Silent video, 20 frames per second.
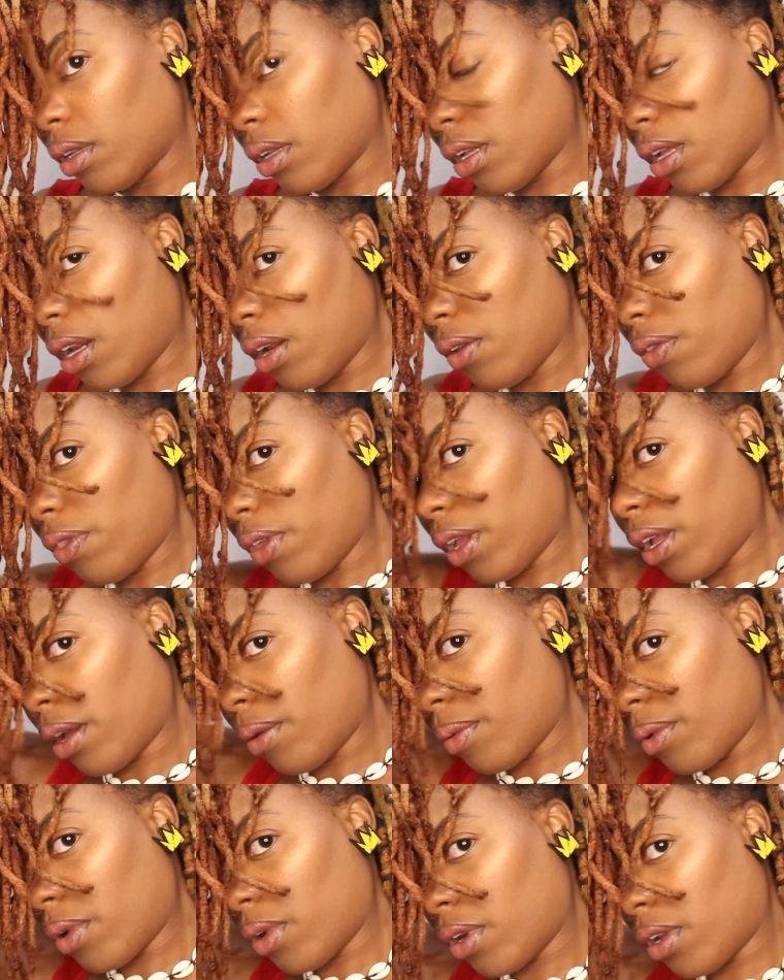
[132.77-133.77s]
I don't think
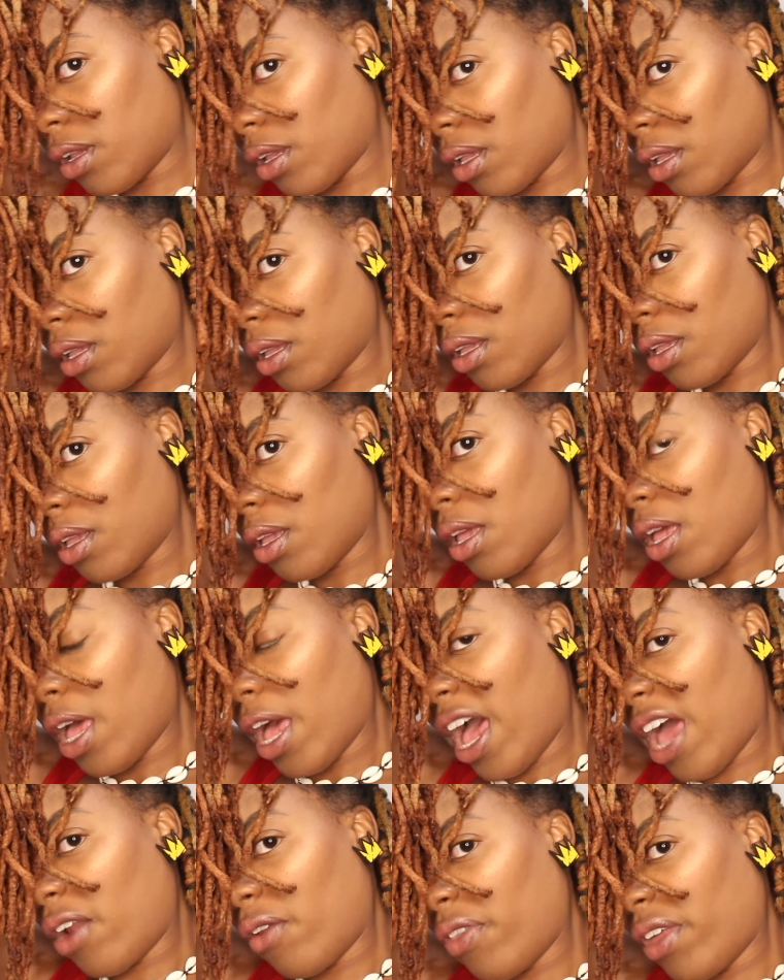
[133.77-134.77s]
I'm gonna
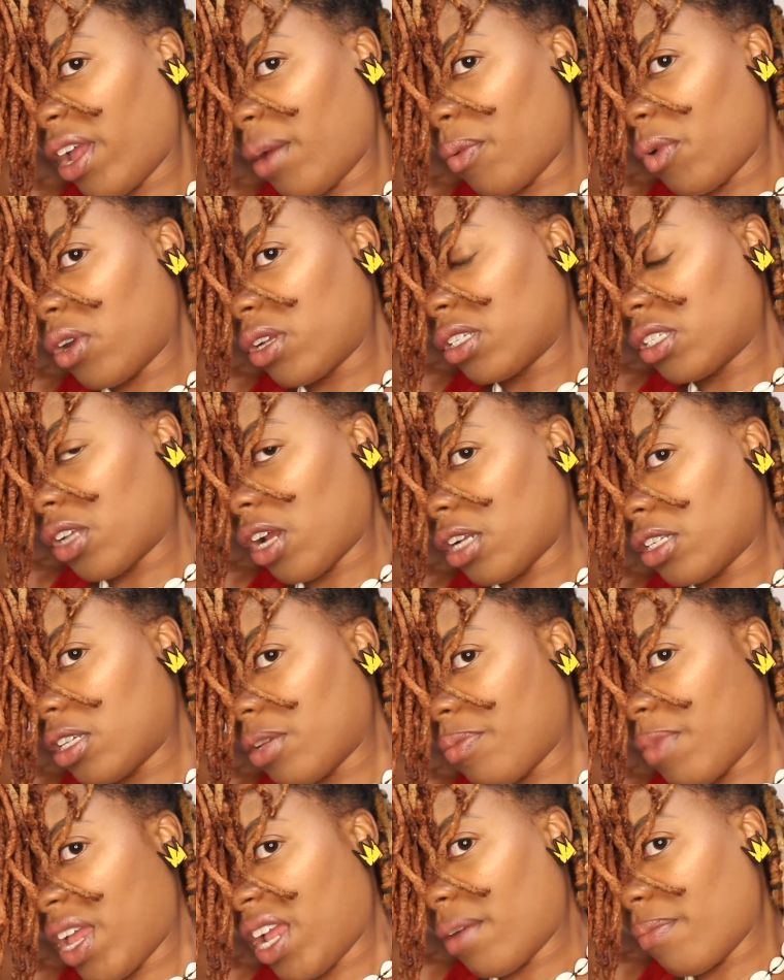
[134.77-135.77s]
start
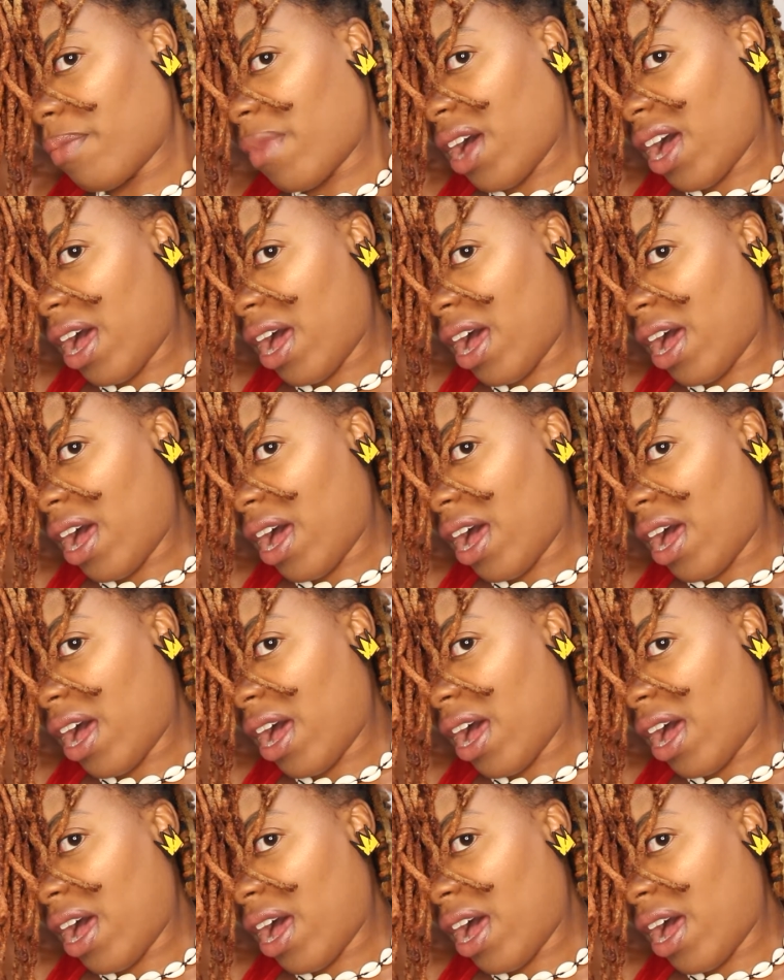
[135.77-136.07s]
to make them